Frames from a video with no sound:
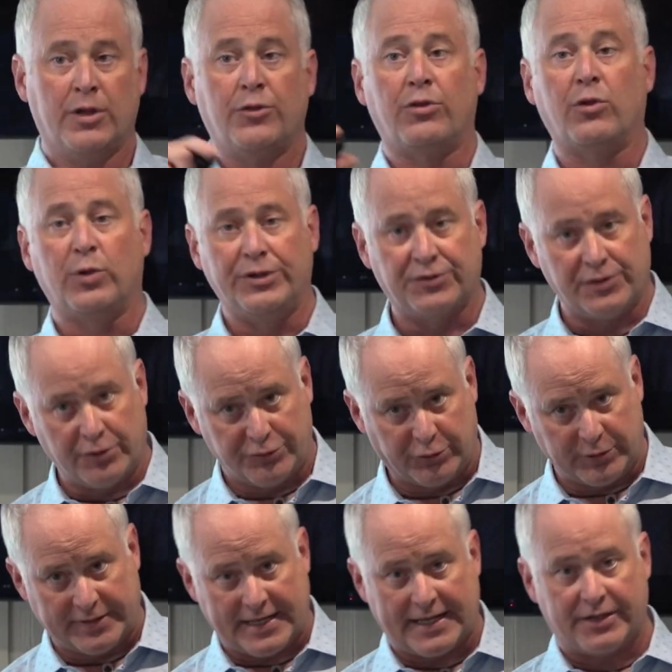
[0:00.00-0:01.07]
The reason they're
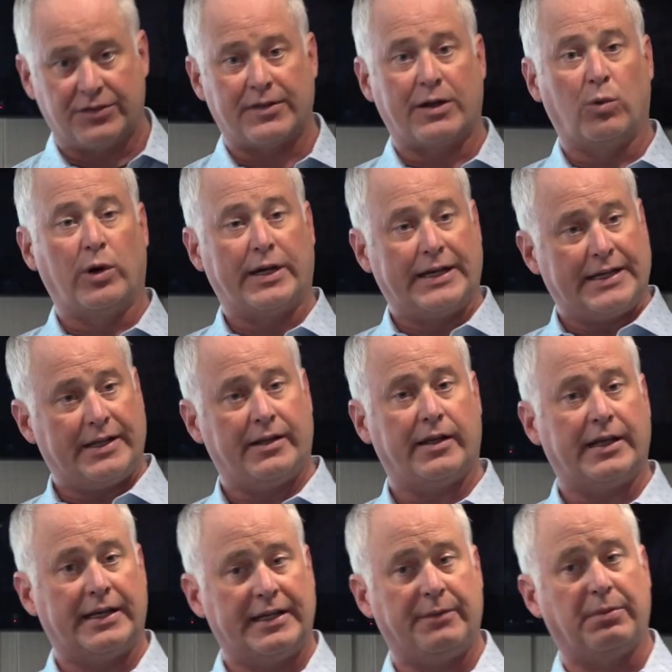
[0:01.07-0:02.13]
doing that is they want
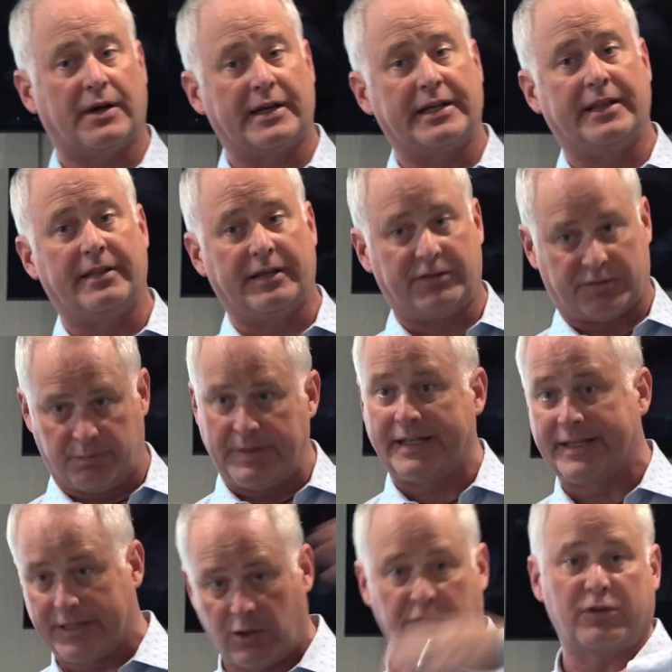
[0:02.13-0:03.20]
anybody that's
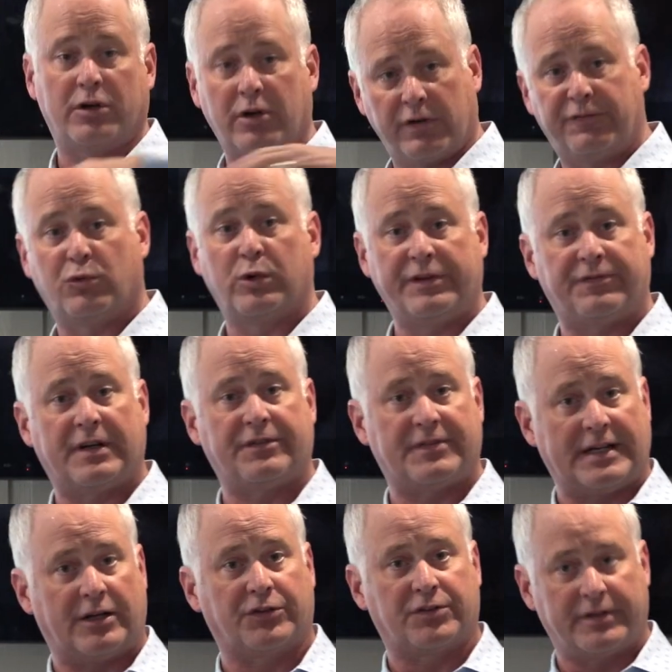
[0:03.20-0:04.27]
making over
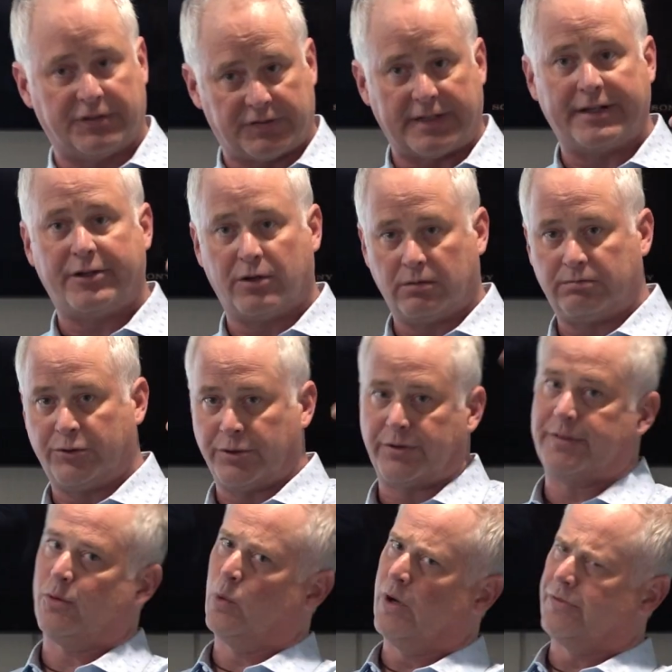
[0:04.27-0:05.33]
$145,000, they say, hey, you're in
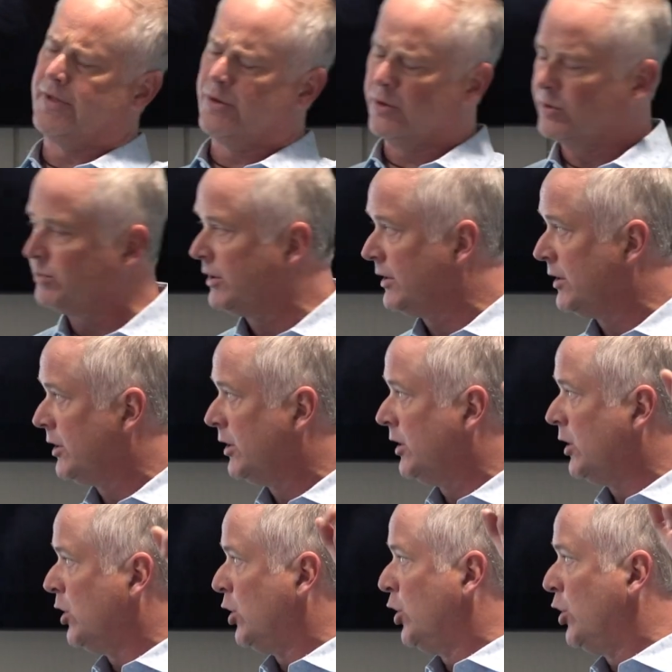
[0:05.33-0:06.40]
the wealthy group,
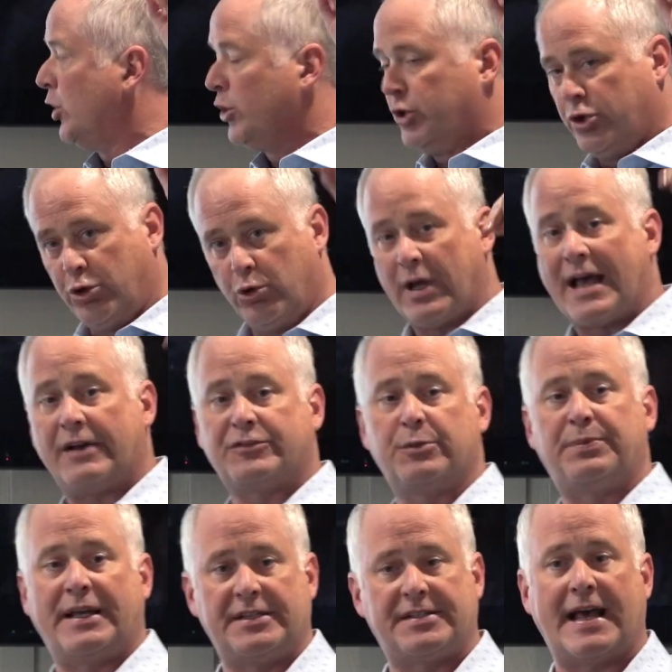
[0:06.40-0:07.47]
you have to
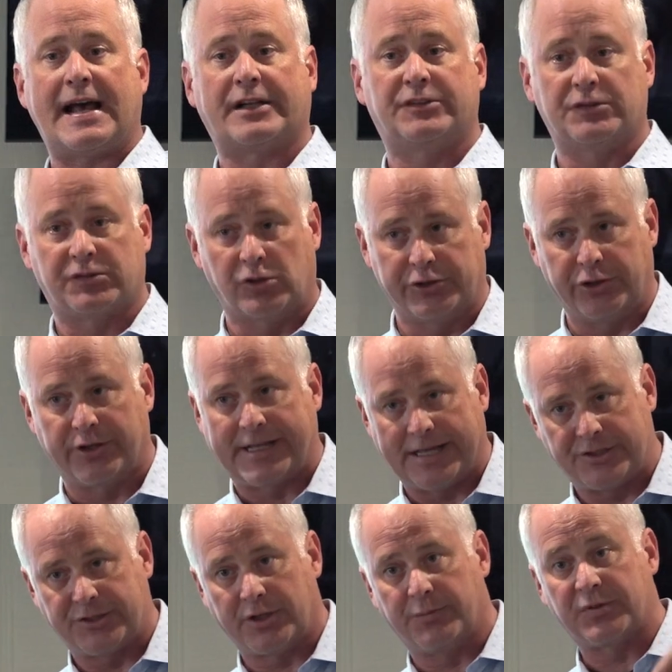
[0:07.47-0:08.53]
pay taxes on your
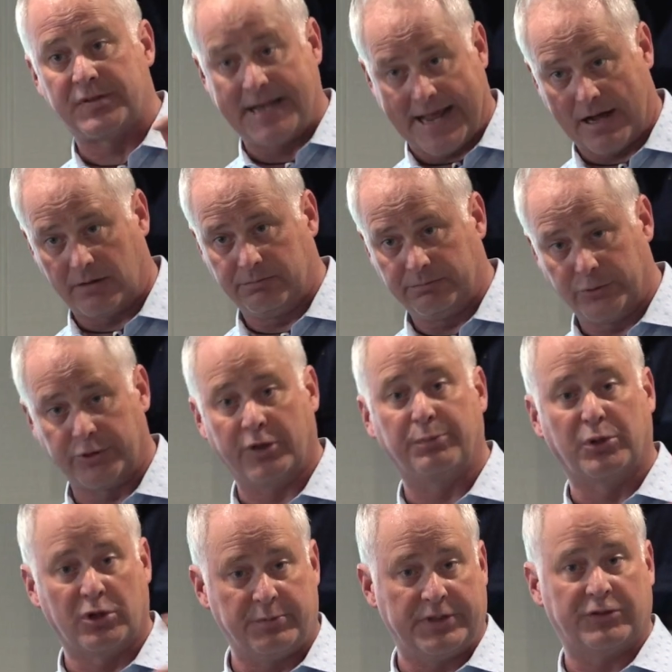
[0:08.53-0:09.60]
catch-ups now. You're going to
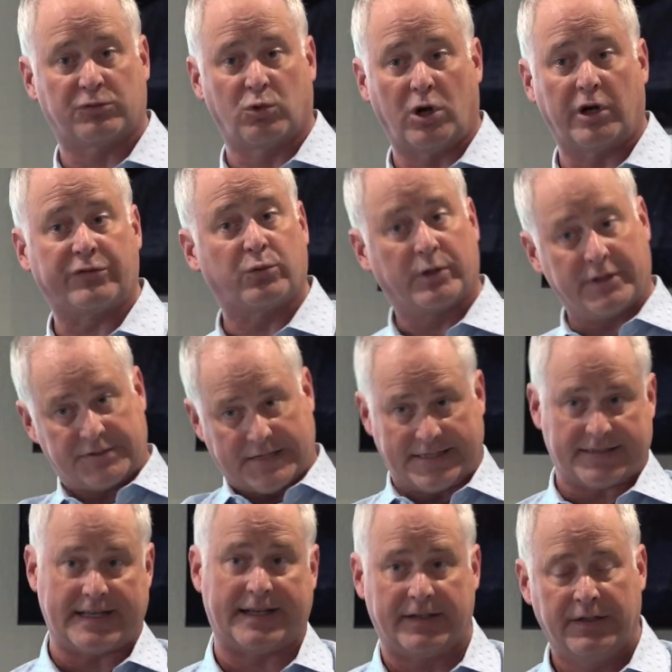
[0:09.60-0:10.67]
put them in as Roth. We're going to
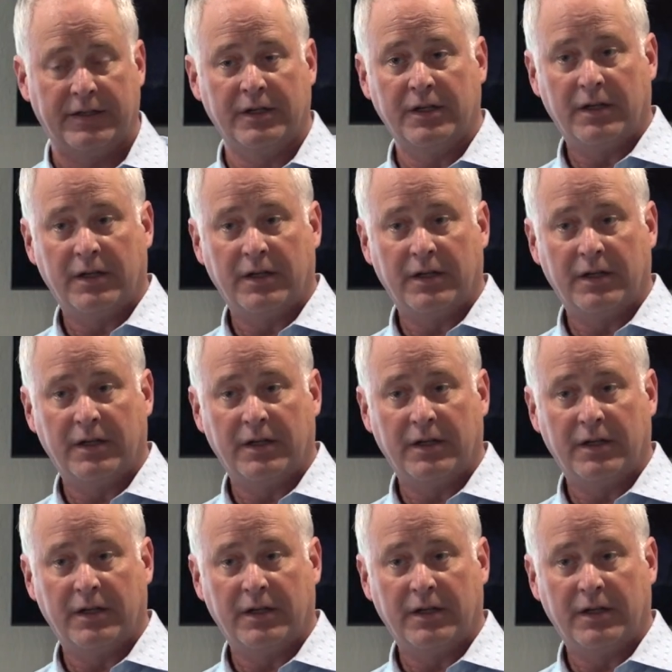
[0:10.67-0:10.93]
take that